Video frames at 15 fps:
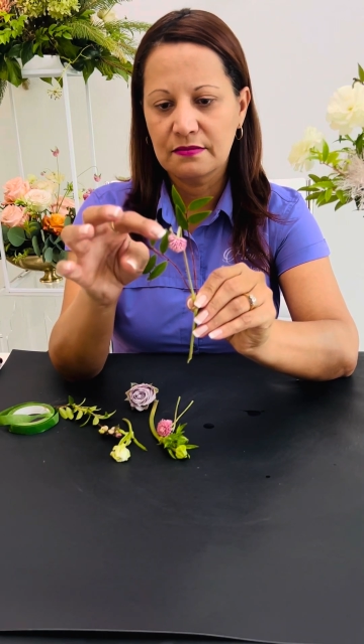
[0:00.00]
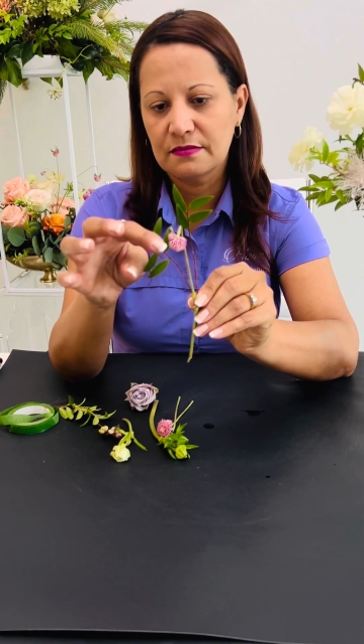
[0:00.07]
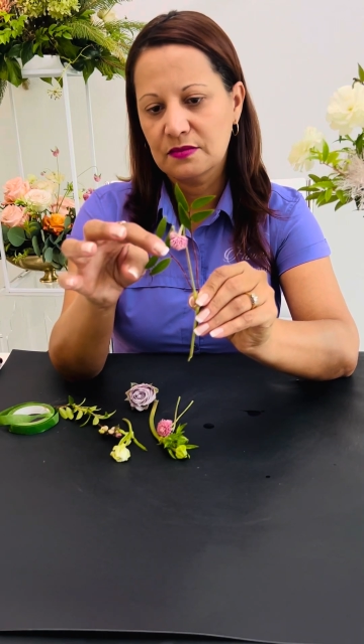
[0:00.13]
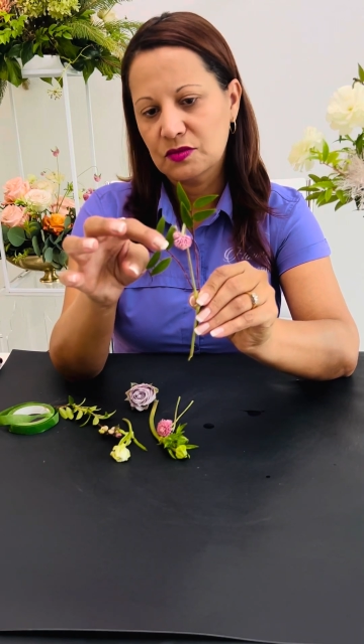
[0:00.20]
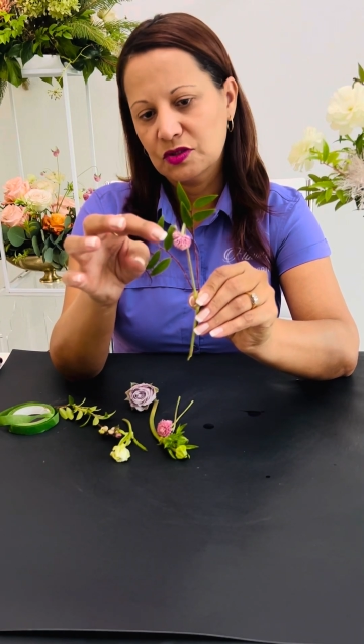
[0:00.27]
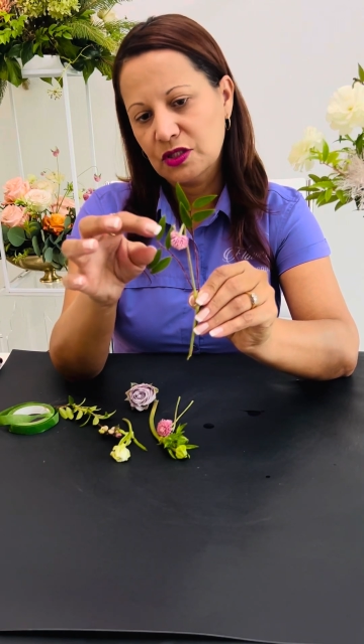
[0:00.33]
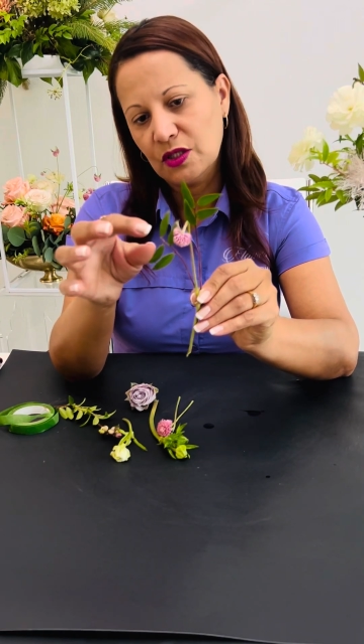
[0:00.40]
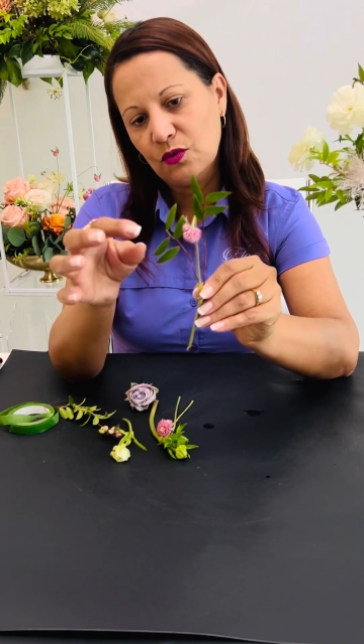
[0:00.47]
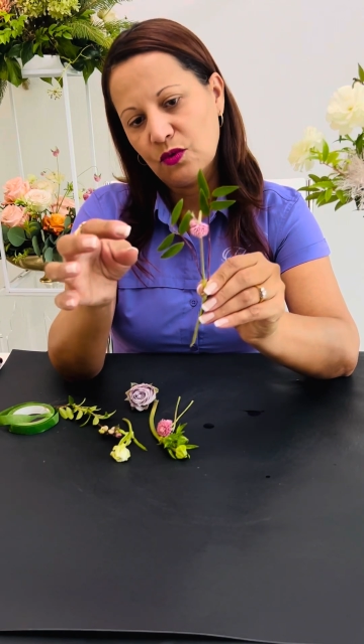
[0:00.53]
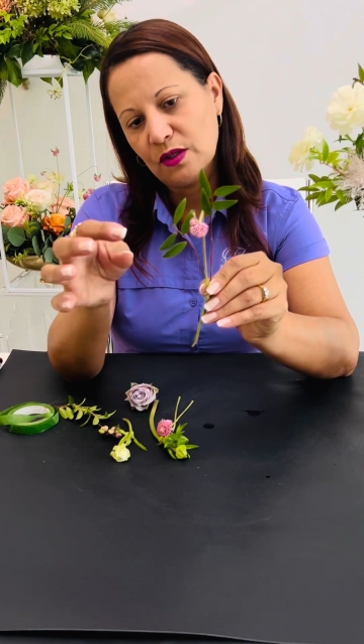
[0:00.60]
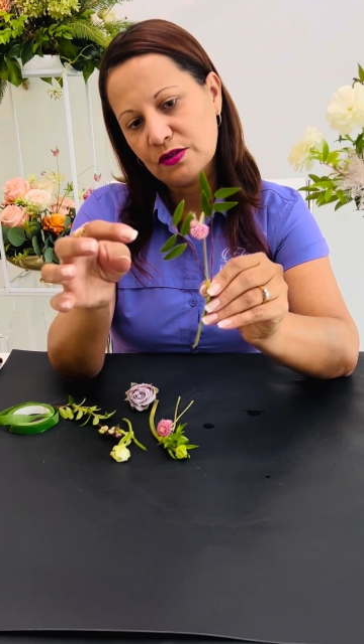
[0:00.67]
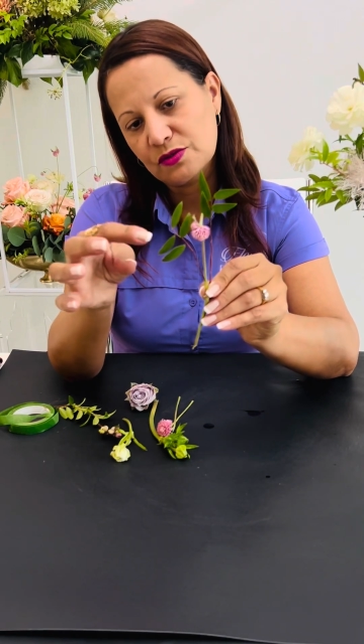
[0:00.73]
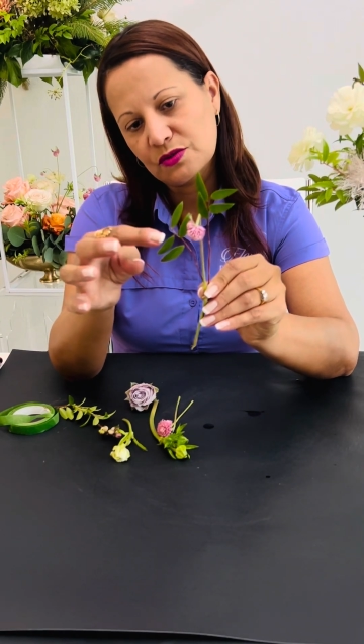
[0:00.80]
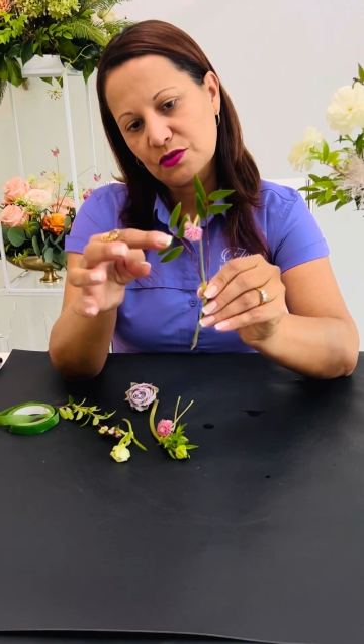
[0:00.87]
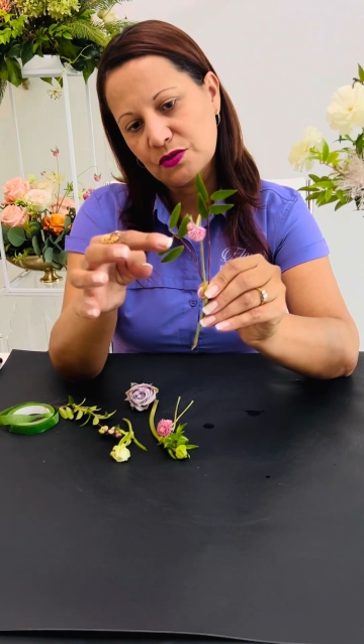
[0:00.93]
she
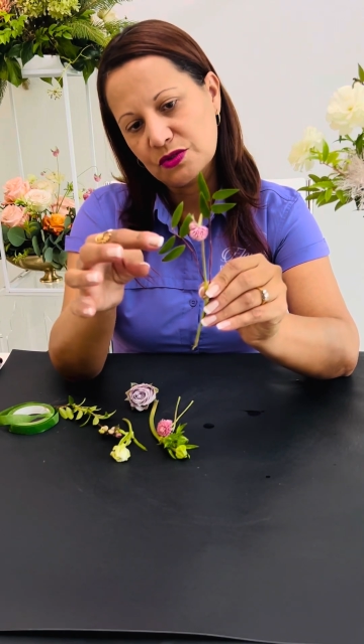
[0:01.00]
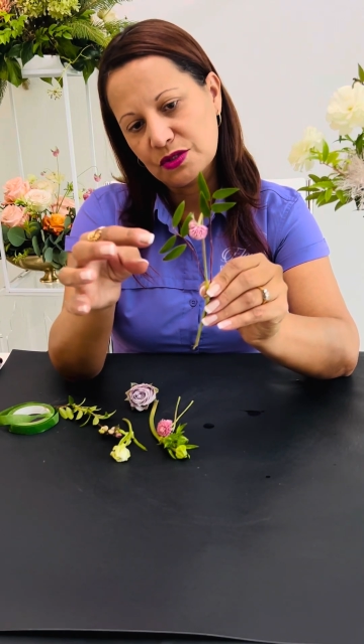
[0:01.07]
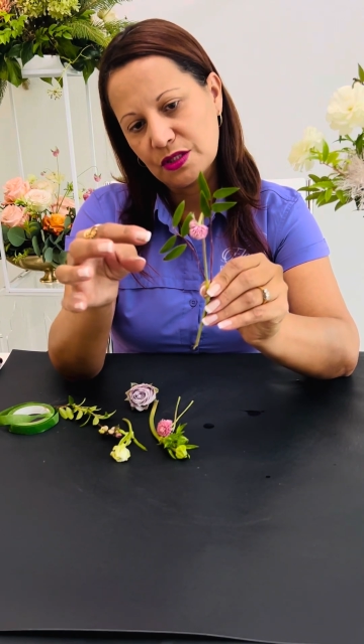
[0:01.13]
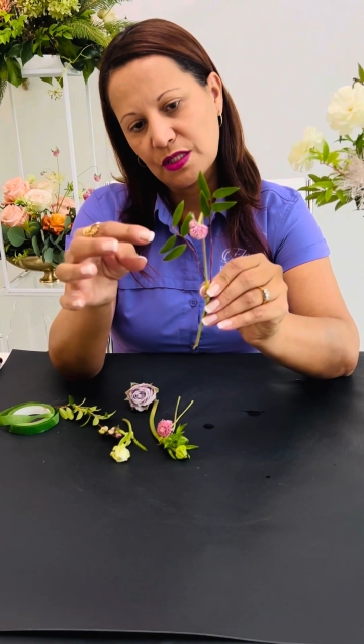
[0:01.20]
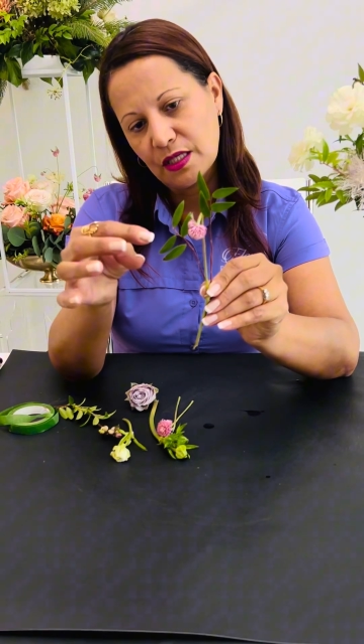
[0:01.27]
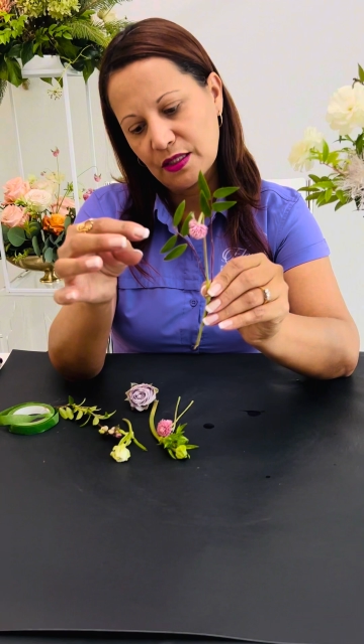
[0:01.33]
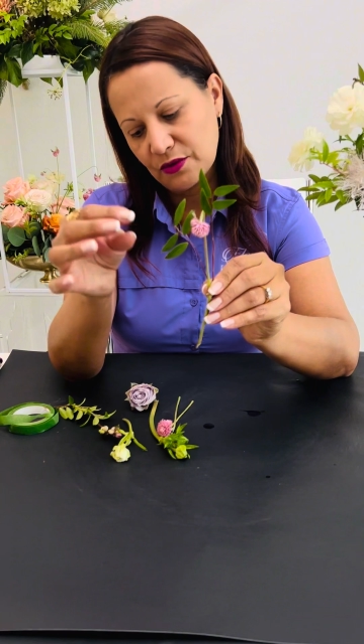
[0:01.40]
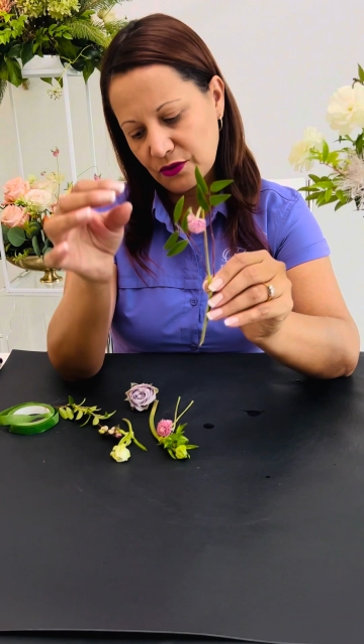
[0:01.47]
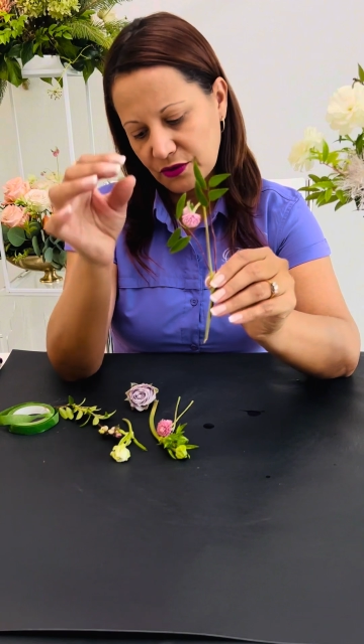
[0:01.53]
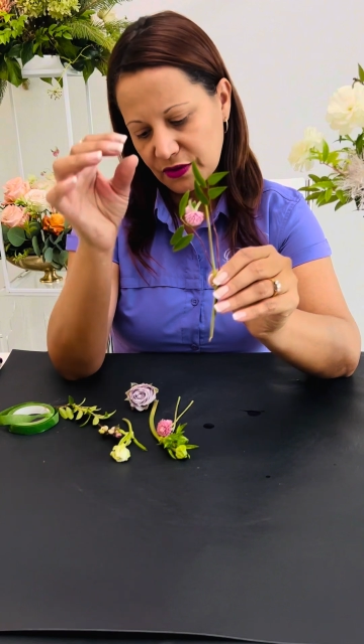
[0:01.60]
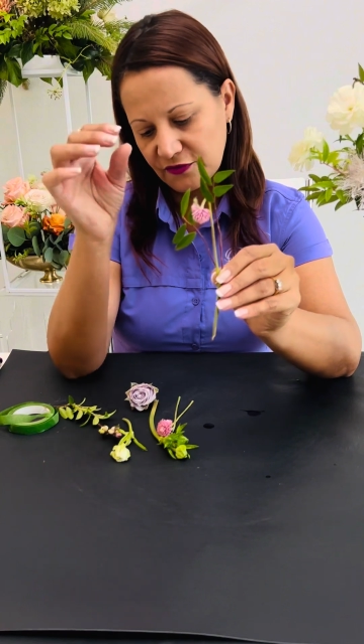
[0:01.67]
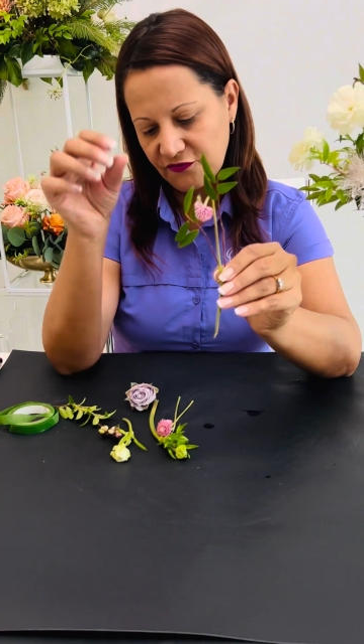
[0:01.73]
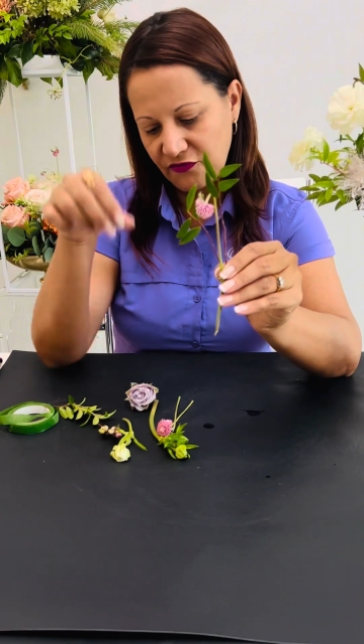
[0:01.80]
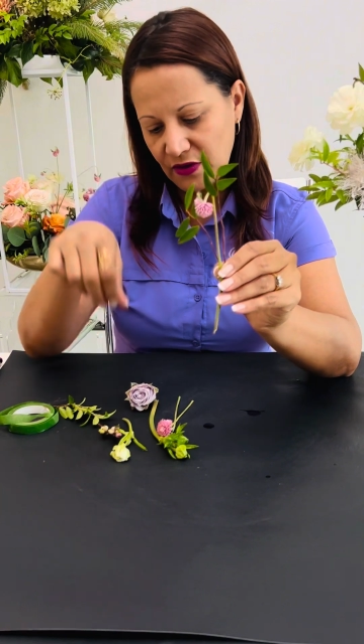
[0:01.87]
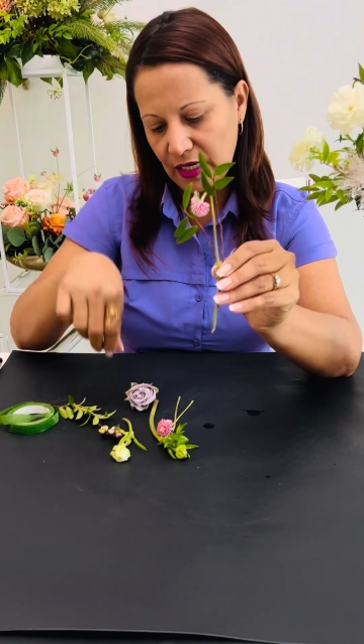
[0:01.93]
wants to see another
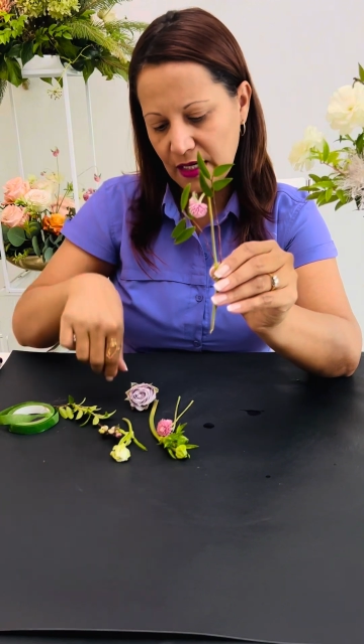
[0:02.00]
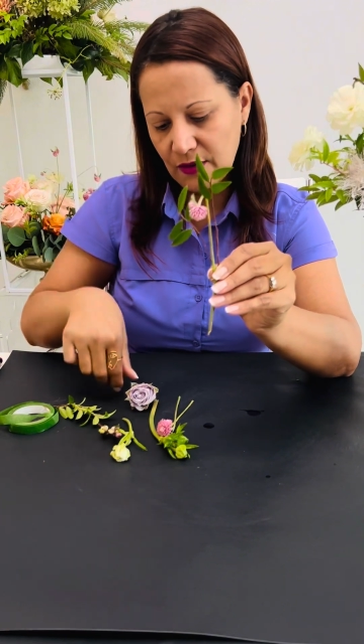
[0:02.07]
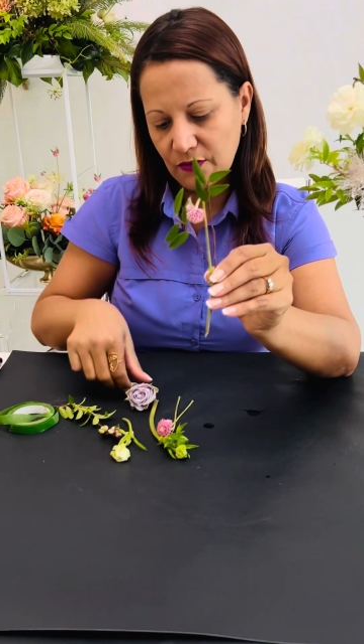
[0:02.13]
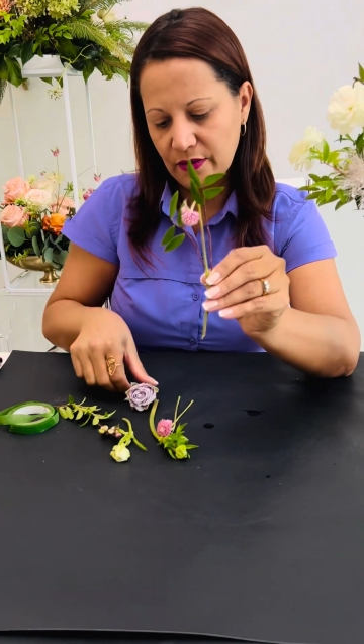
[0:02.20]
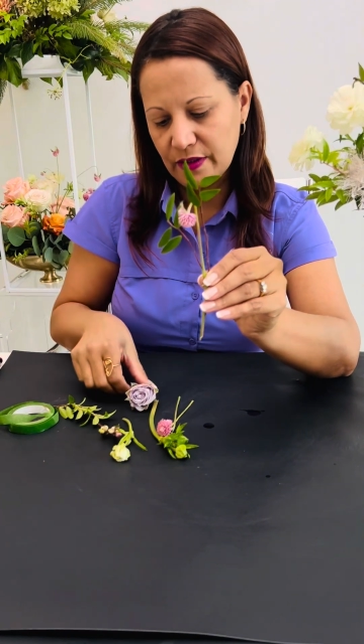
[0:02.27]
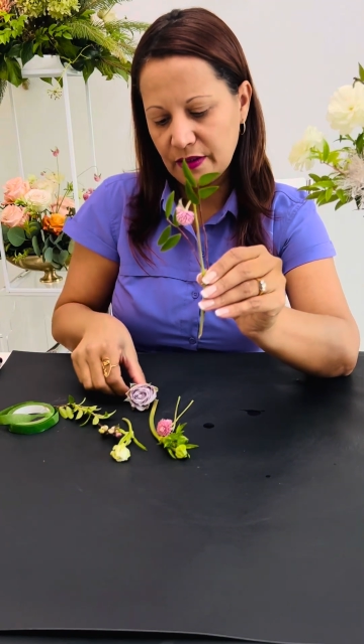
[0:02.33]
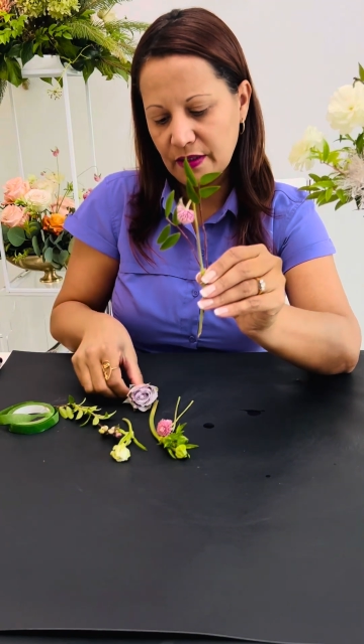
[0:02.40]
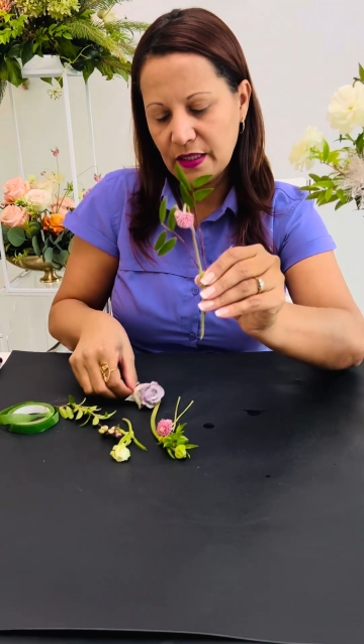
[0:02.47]
flower.